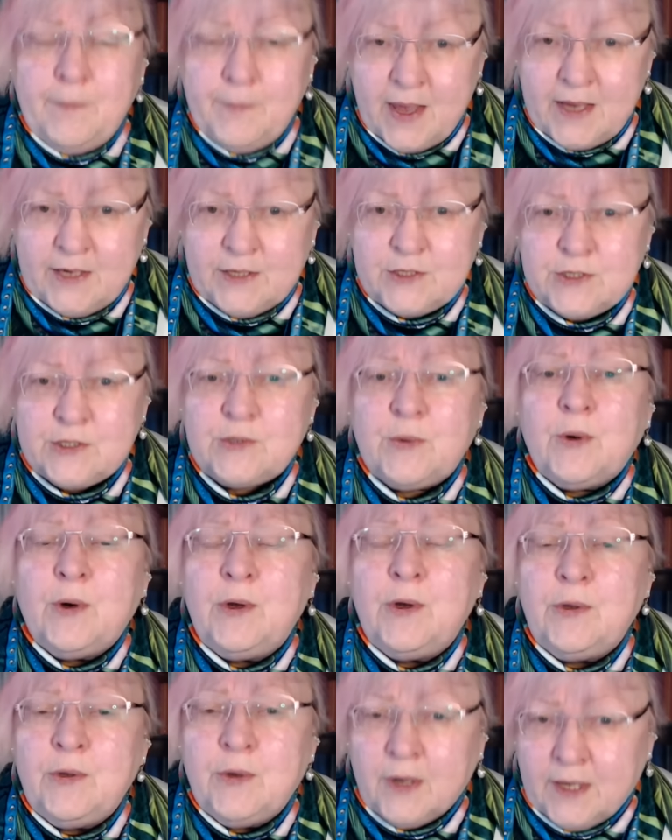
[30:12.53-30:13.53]
Make
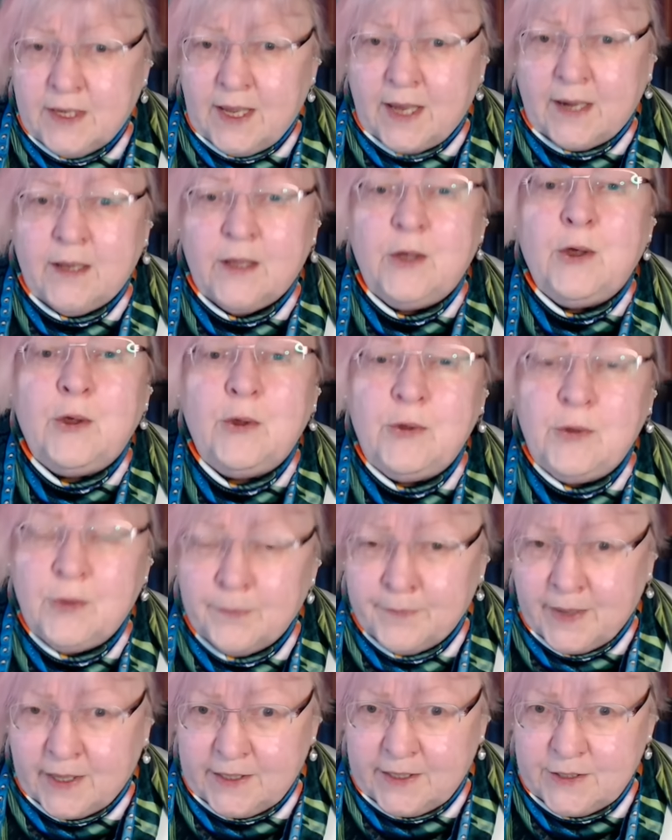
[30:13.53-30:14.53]
sure you're getting your
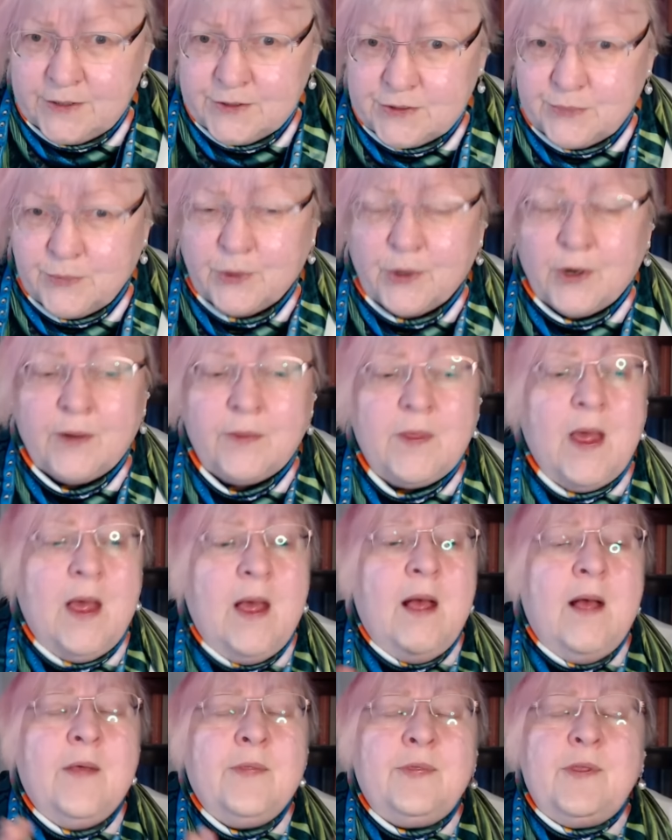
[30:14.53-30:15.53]
money's
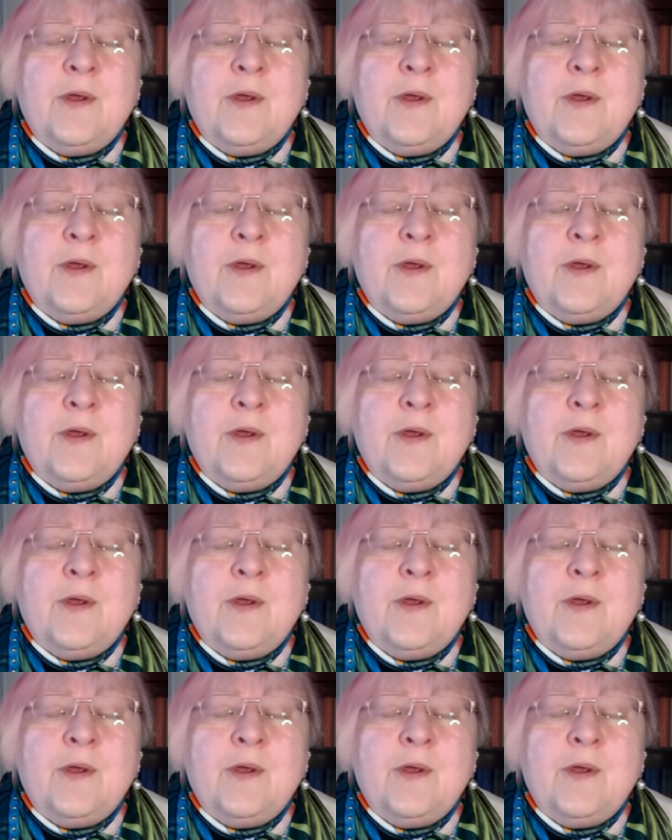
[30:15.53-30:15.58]
worth.